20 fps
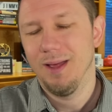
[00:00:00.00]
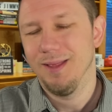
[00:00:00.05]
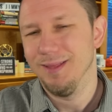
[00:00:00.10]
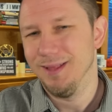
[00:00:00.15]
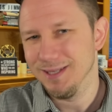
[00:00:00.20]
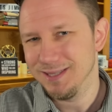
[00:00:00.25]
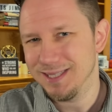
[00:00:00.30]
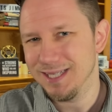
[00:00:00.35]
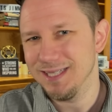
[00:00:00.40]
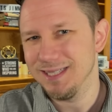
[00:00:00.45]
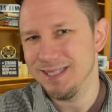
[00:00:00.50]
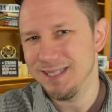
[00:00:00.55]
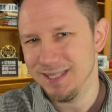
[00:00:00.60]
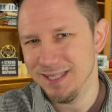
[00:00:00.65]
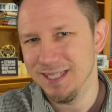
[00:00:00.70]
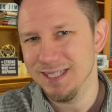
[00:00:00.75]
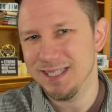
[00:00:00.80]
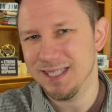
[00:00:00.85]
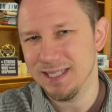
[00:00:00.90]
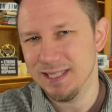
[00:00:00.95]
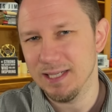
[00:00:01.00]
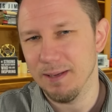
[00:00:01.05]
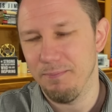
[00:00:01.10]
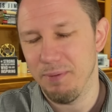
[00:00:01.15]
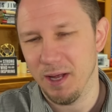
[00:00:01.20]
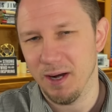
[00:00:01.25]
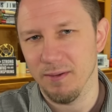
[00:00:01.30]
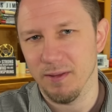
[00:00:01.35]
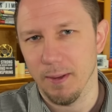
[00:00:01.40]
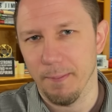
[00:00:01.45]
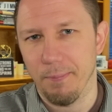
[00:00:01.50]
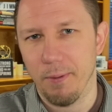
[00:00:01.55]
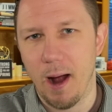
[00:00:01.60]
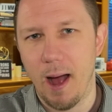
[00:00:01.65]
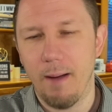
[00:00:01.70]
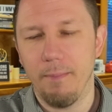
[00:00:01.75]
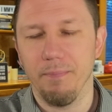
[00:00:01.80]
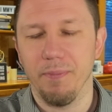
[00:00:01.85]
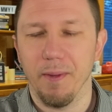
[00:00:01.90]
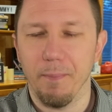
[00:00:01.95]
This is a bit of the
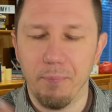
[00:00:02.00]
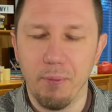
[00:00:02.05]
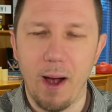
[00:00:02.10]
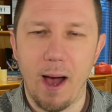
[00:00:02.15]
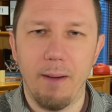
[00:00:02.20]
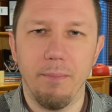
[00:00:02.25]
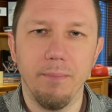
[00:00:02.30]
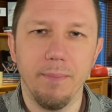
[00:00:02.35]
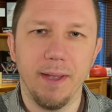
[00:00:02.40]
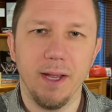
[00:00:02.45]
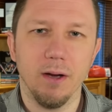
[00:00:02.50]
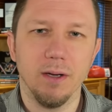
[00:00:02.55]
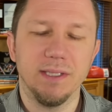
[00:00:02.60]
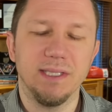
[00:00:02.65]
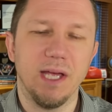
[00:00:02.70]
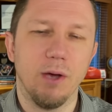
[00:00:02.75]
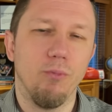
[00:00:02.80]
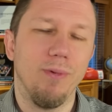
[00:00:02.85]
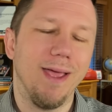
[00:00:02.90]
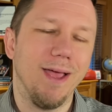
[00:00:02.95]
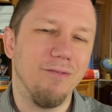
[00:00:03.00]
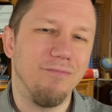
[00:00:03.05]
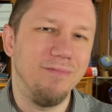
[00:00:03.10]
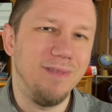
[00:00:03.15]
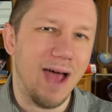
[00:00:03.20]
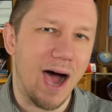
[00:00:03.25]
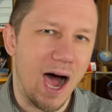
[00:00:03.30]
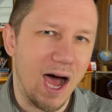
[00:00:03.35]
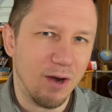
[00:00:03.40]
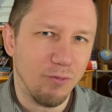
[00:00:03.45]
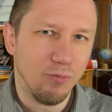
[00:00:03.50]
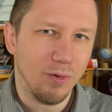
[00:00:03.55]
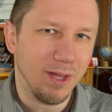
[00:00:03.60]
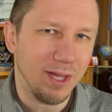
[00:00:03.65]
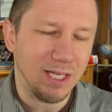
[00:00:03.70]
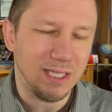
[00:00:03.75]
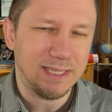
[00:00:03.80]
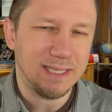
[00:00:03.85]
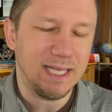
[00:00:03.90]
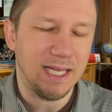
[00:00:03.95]
problem. The problem here is that we have not
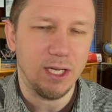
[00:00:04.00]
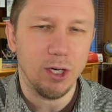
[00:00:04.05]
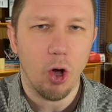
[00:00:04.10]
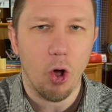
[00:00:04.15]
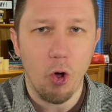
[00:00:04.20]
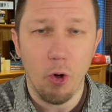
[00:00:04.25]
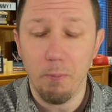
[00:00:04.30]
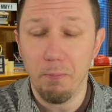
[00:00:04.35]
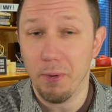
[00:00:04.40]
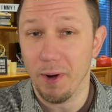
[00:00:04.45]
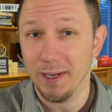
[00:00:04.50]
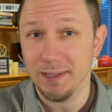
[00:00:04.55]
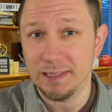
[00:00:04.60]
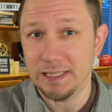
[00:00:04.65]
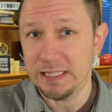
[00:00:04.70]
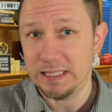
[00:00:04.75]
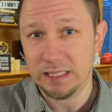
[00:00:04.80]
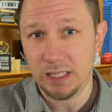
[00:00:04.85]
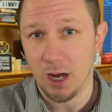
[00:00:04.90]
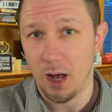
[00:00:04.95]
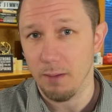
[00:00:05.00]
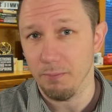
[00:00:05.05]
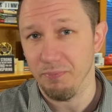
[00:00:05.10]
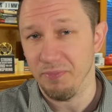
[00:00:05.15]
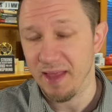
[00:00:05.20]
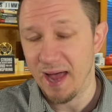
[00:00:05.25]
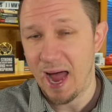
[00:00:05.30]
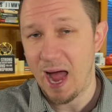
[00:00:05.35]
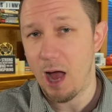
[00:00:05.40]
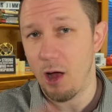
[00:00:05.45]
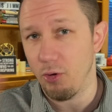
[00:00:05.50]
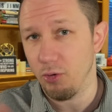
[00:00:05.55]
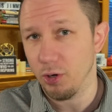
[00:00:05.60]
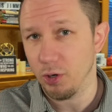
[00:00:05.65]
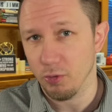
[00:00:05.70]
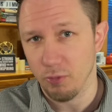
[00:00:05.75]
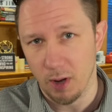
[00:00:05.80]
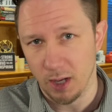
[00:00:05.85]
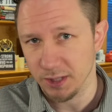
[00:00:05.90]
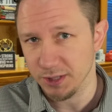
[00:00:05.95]
really seen home prices come down
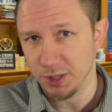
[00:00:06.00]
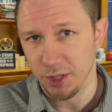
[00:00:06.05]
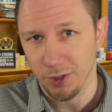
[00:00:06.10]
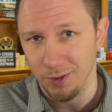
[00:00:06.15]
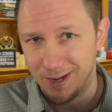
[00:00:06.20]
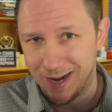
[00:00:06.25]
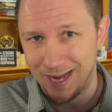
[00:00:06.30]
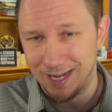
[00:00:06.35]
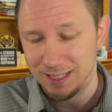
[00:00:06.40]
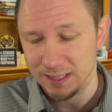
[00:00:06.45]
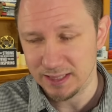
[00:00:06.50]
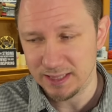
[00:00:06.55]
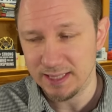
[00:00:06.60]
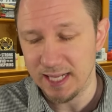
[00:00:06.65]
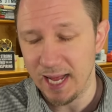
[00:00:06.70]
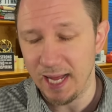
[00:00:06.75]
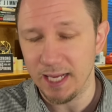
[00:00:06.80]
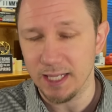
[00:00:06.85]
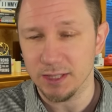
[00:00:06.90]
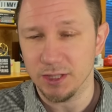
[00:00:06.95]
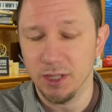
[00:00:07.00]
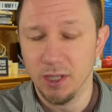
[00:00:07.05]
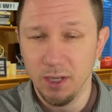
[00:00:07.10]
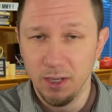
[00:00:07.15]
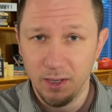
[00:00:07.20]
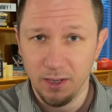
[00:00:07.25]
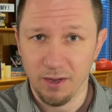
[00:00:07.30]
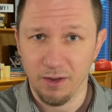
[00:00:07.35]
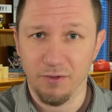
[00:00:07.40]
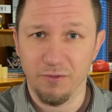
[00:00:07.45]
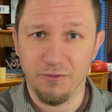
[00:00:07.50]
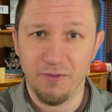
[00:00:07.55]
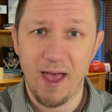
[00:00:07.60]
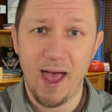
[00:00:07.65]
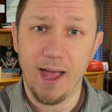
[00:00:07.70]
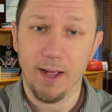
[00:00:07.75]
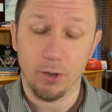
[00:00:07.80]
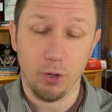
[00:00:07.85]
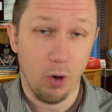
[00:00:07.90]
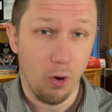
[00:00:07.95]
across the United States. In
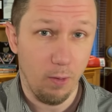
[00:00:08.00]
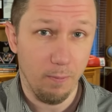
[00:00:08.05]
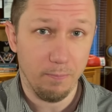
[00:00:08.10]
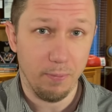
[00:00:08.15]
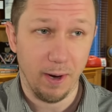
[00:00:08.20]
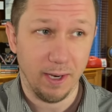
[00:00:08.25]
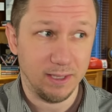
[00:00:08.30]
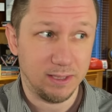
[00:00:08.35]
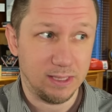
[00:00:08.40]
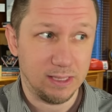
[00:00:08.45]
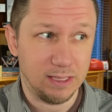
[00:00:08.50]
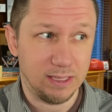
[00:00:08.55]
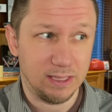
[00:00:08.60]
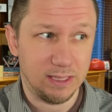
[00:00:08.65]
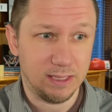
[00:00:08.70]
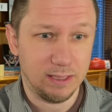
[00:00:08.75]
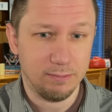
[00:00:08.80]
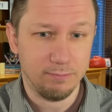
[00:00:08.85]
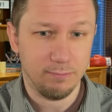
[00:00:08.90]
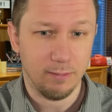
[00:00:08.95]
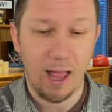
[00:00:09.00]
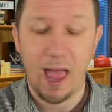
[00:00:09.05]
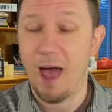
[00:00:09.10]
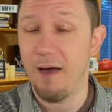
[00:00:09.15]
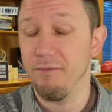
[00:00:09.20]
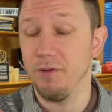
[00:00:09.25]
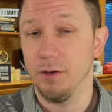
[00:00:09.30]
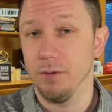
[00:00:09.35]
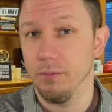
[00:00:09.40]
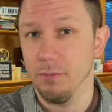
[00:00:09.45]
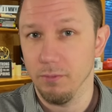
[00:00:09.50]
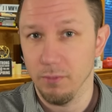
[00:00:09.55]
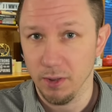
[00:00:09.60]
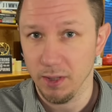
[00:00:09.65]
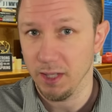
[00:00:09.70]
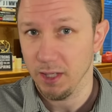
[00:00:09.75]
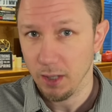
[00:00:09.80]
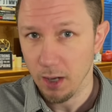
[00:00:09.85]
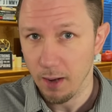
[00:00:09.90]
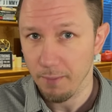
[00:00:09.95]
fact, home prices haven't
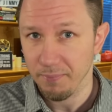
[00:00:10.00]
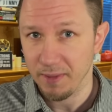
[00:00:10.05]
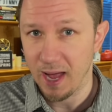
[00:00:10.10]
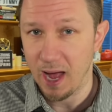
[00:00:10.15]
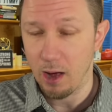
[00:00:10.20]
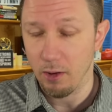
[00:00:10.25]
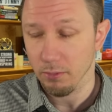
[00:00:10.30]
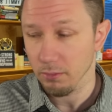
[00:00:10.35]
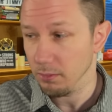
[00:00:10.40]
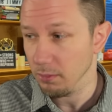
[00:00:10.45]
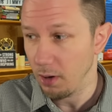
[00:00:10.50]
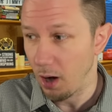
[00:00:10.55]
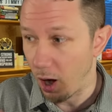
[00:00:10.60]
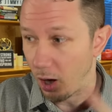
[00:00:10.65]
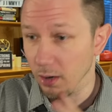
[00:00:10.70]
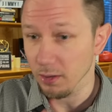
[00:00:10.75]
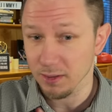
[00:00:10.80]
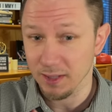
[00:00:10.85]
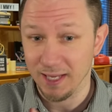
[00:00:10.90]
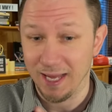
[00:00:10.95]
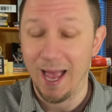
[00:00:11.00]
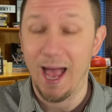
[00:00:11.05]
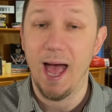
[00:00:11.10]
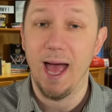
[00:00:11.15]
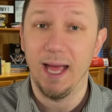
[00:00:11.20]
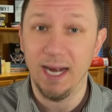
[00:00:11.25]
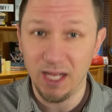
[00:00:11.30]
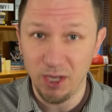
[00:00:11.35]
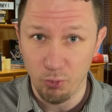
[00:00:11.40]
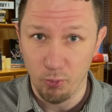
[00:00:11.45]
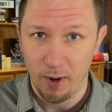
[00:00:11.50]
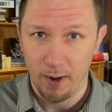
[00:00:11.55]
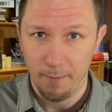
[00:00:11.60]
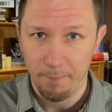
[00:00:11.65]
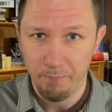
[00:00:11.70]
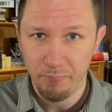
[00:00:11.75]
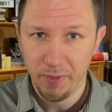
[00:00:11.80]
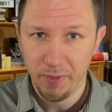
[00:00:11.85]
really come down hardly anywhere